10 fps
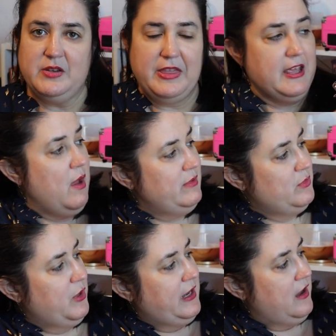I think I
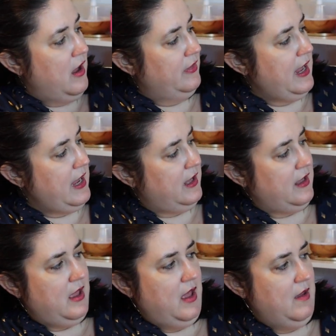was working on
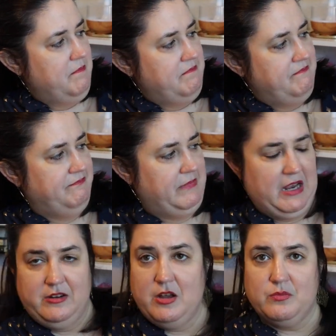like I
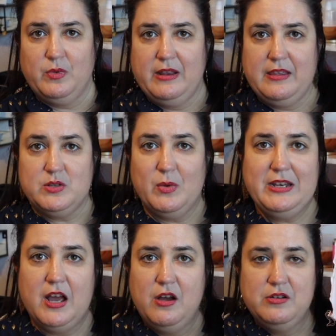don't know, one of these
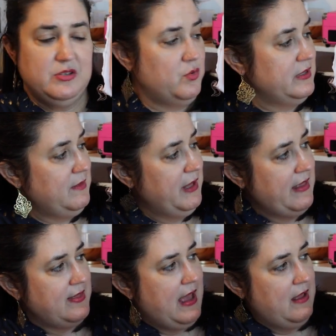windows or something
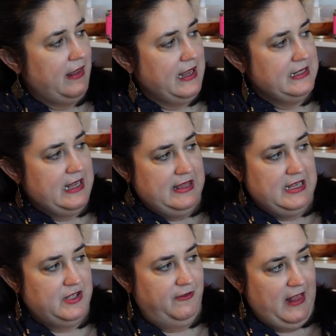like that. Like I said,
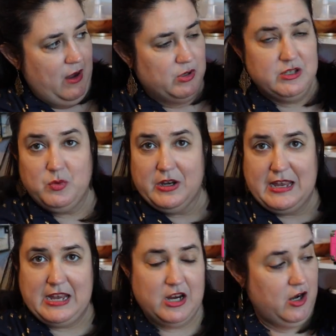these flowers weren't
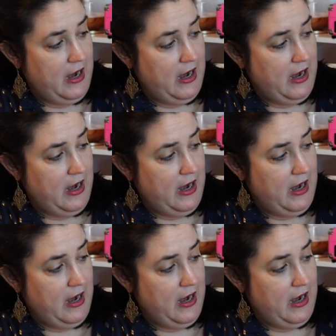here.